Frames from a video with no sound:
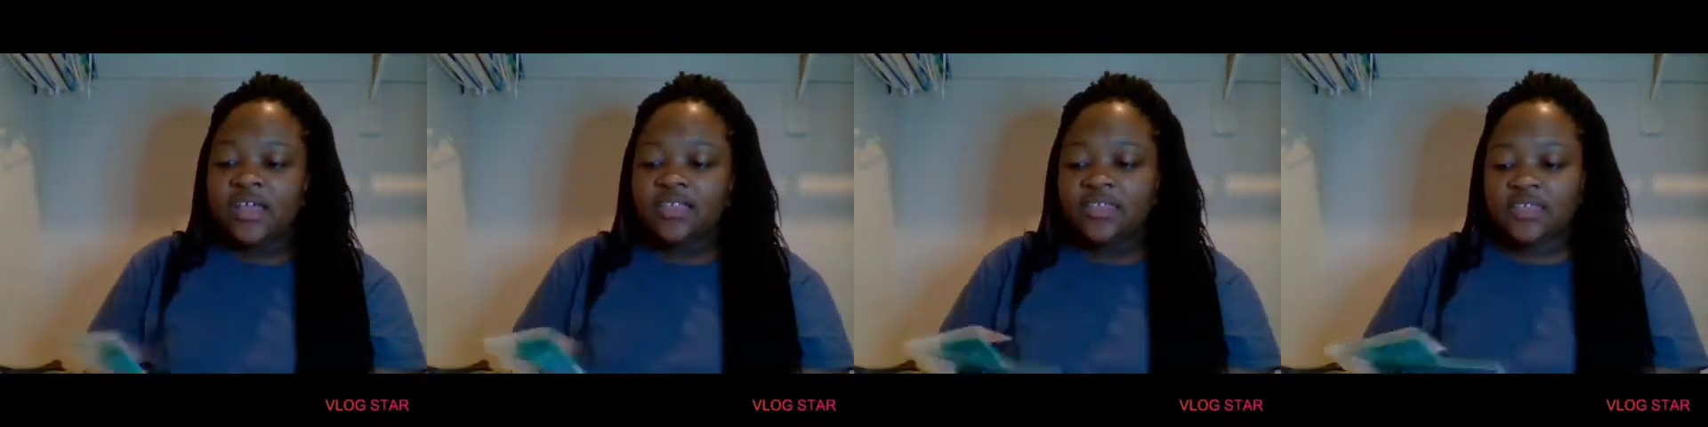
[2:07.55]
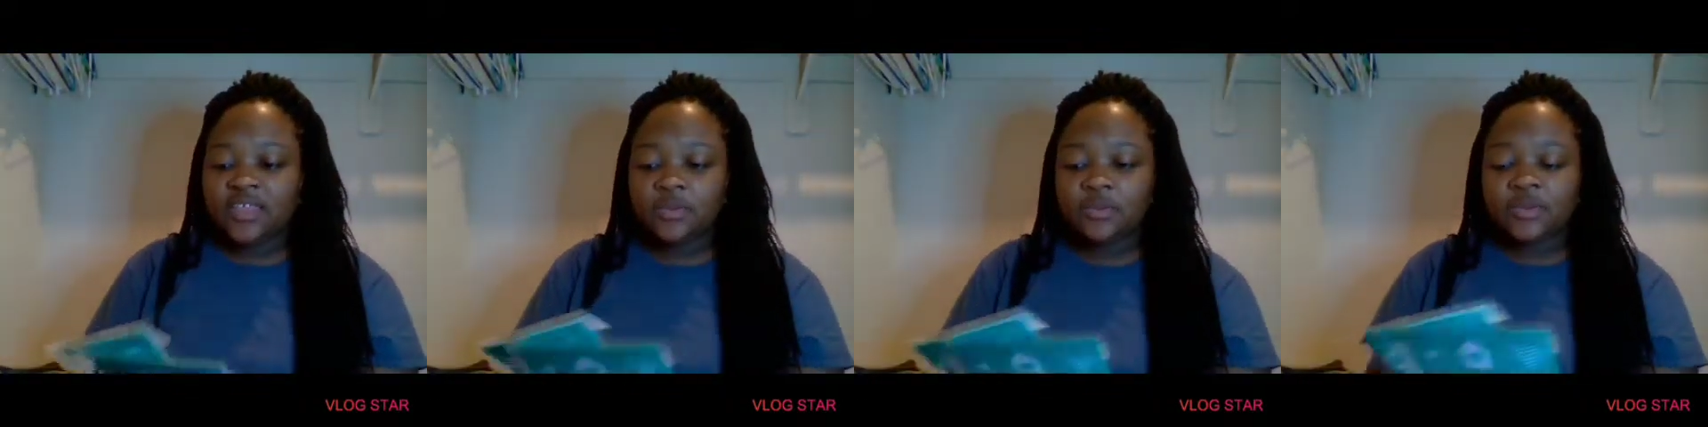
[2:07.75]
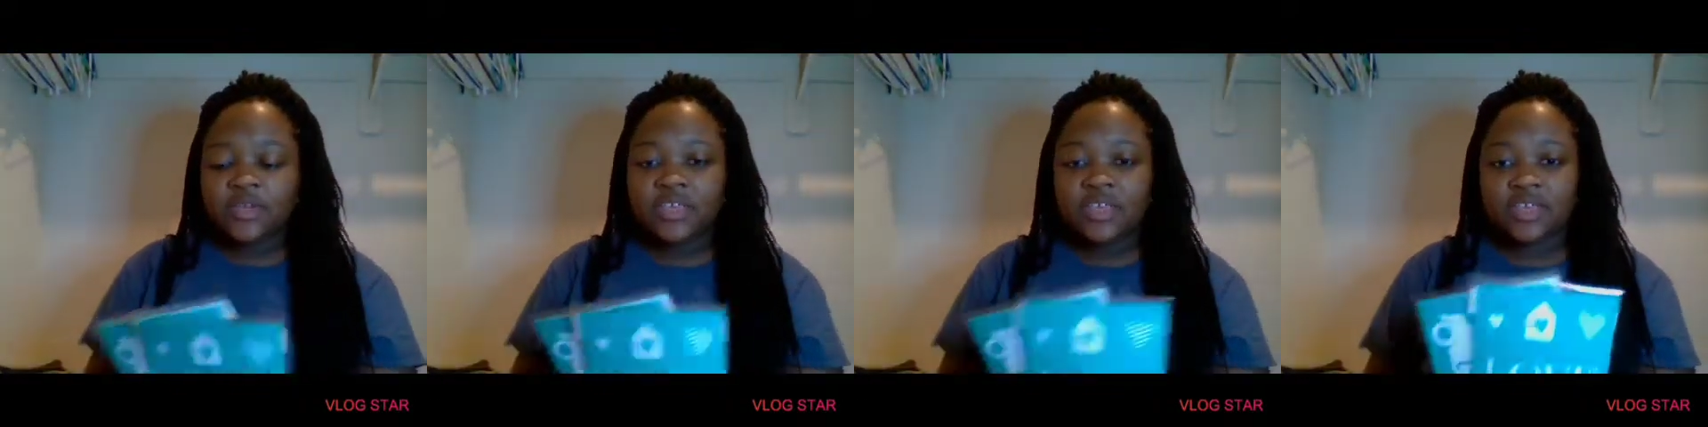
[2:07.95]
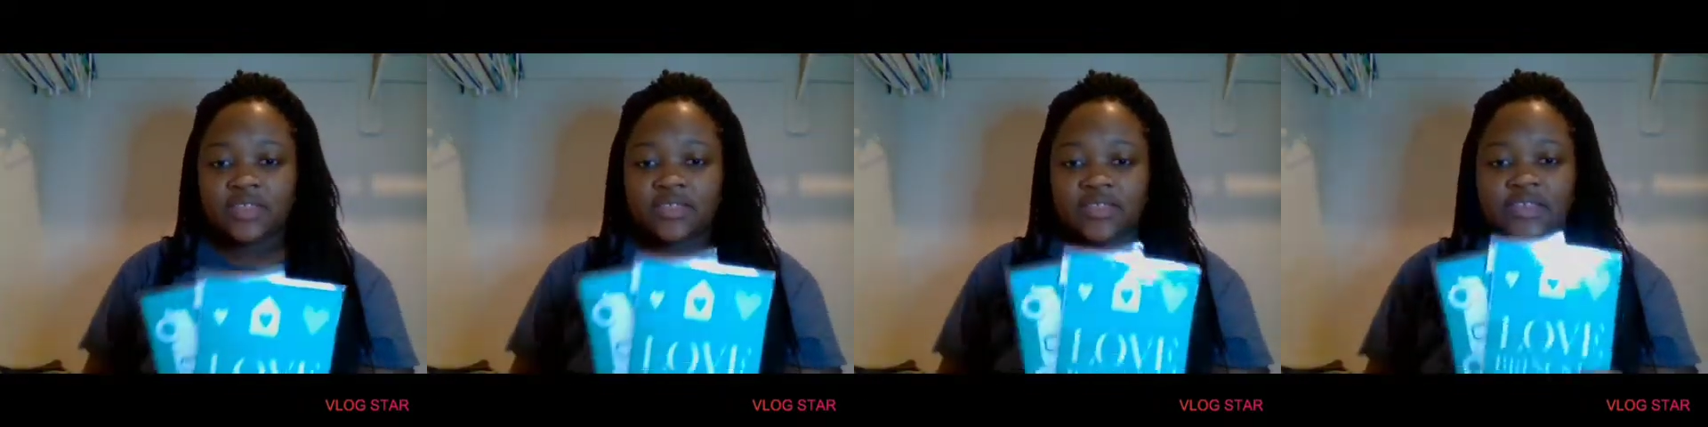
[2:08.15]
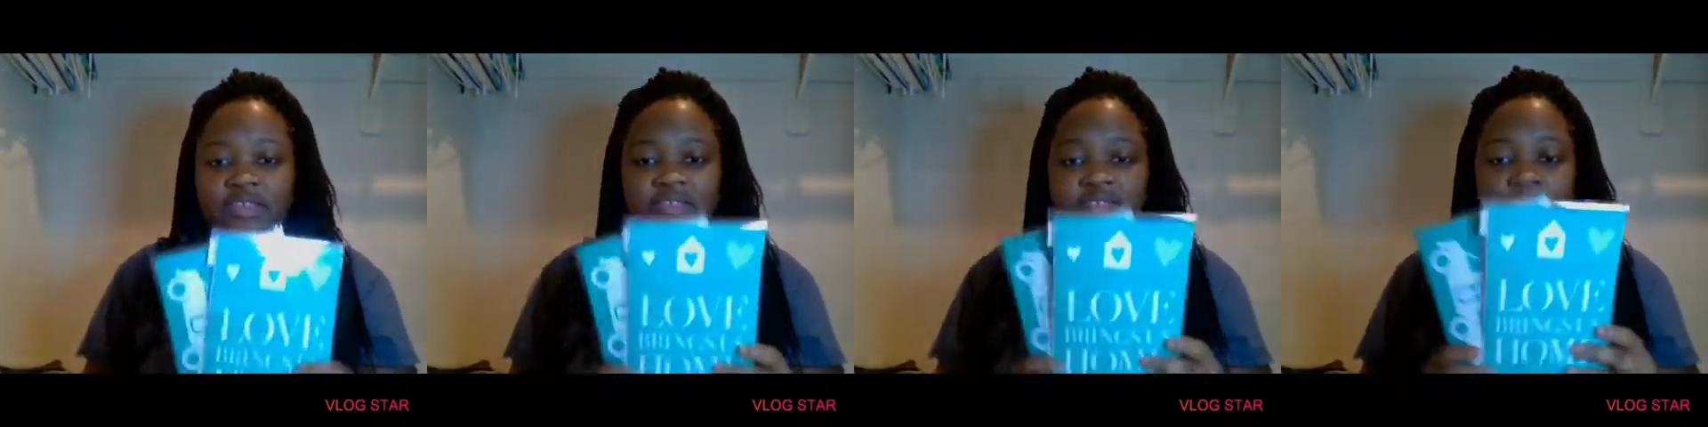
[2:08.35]
Then we get
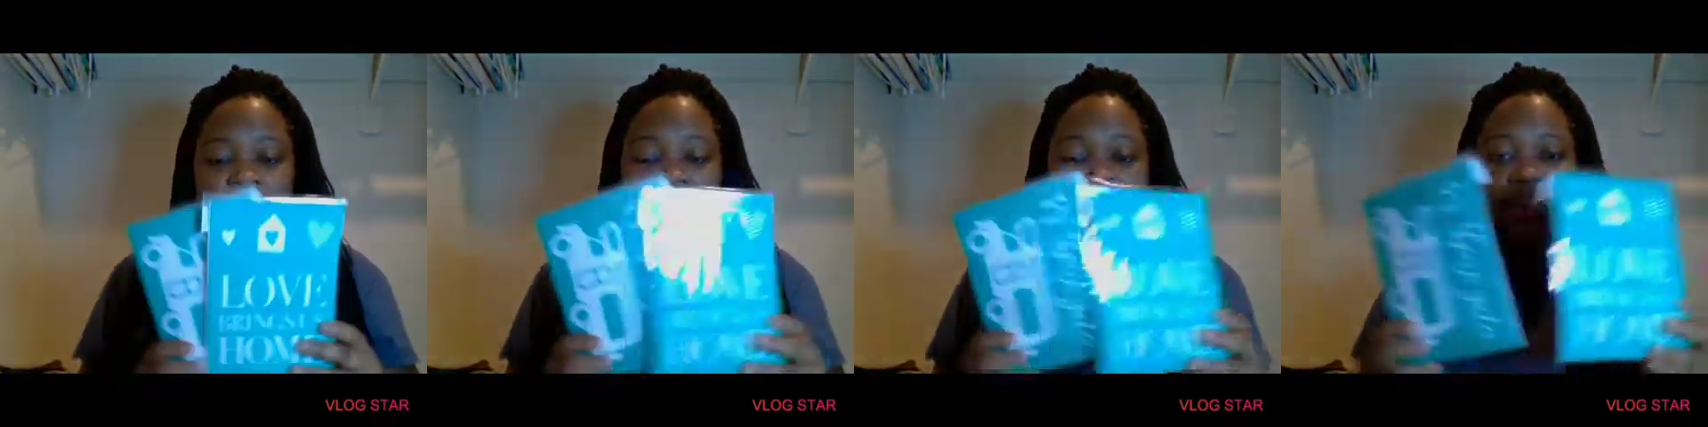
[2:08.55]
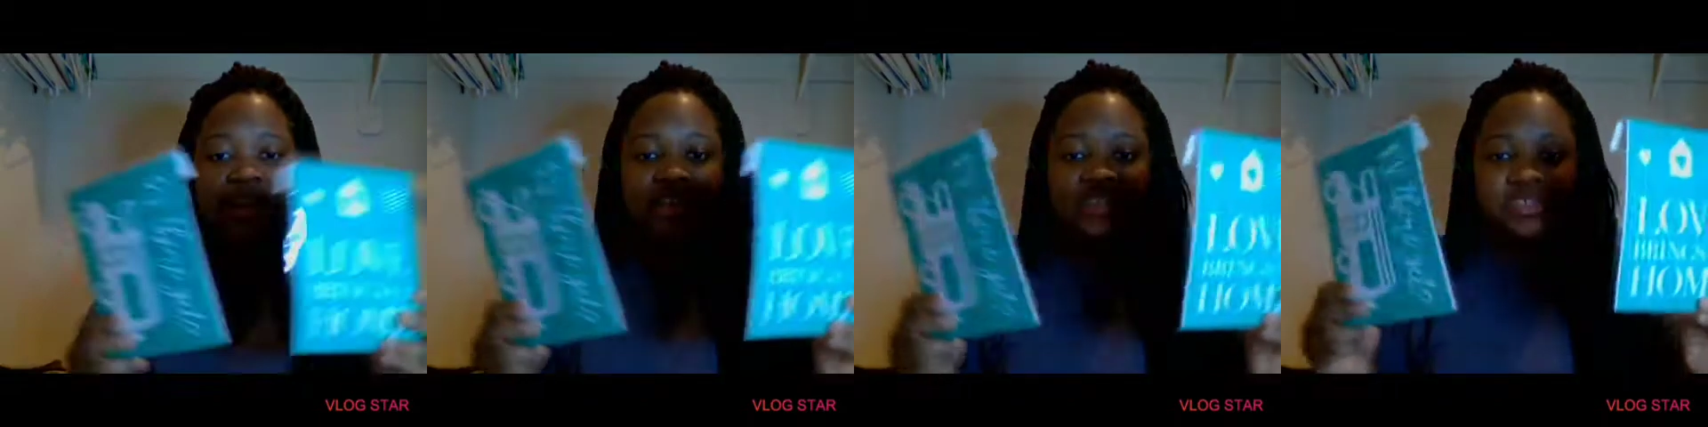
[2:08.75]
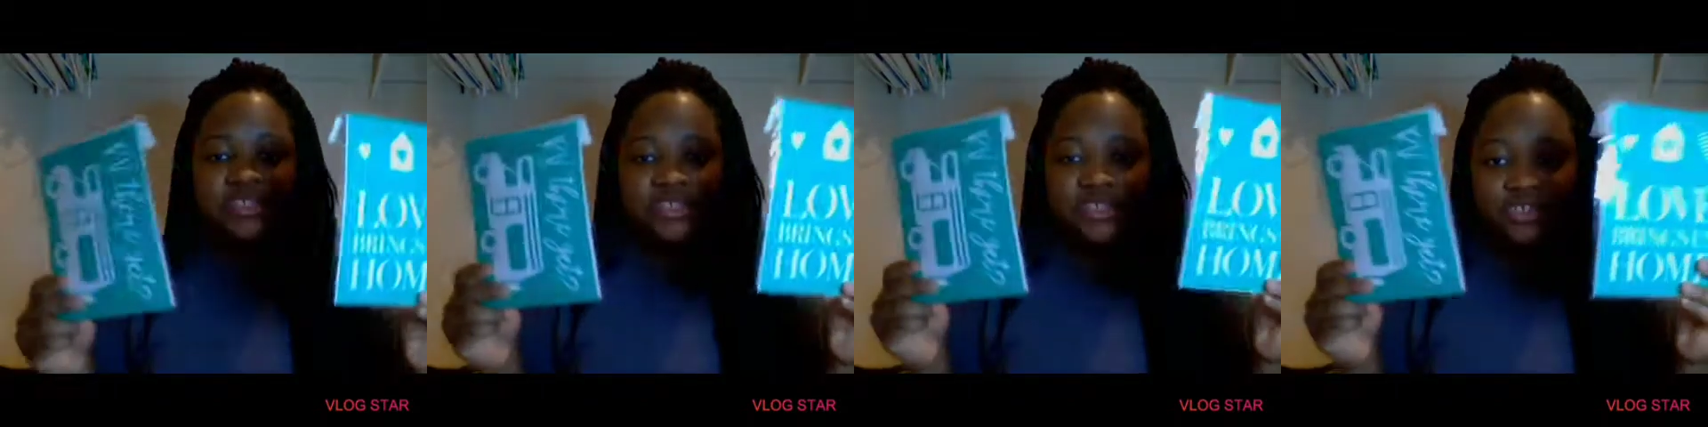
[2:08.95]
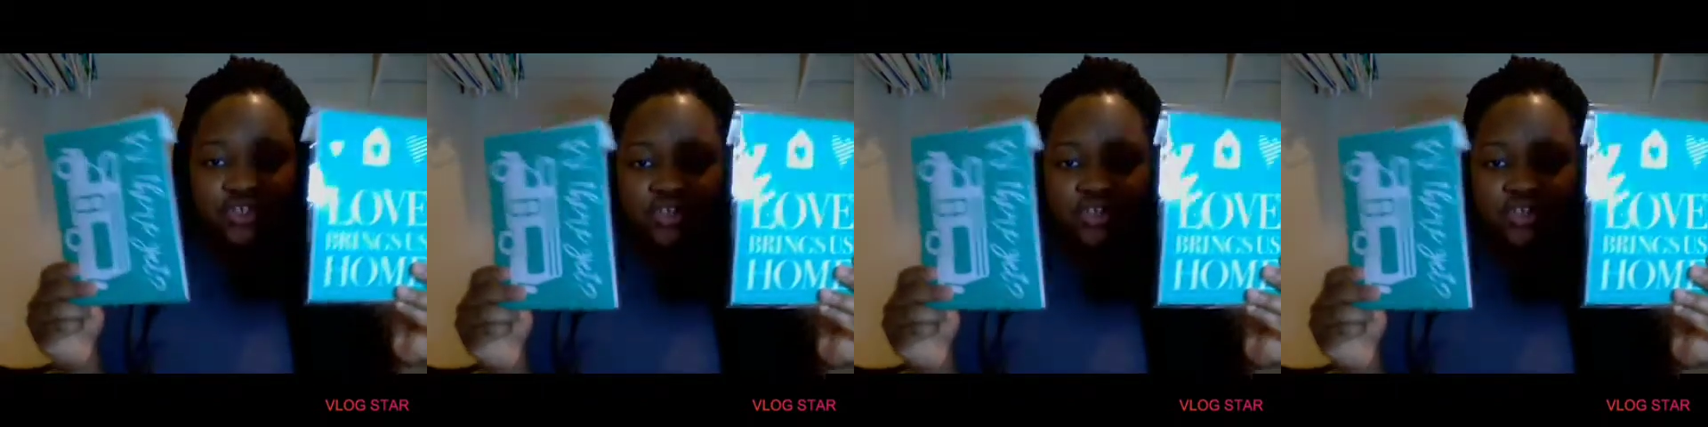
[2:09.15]
these amazing